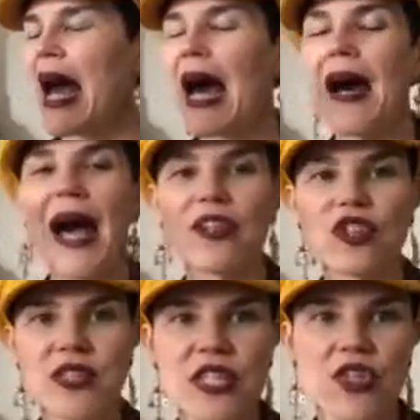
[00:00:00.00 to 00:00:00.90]
and
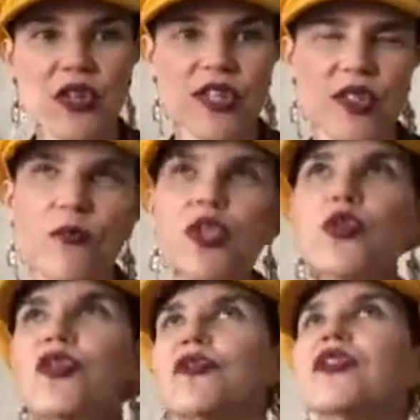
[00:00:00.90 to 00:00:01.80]
she sees her as this
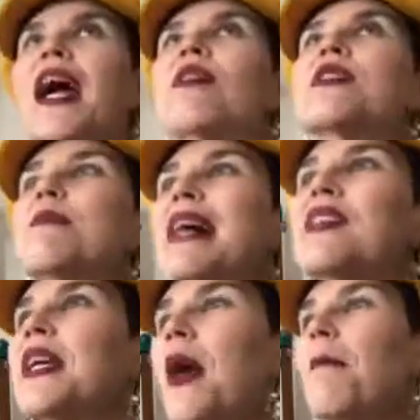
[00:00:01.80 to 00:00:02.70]
beautiful,
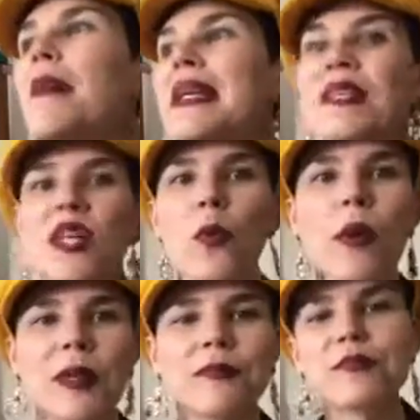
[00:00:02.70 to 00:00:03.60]
charismatic, amazing
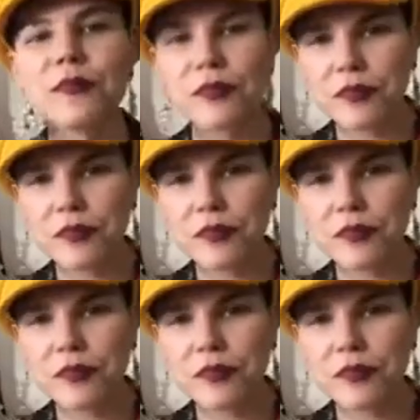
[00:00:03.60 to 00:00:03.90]
woman.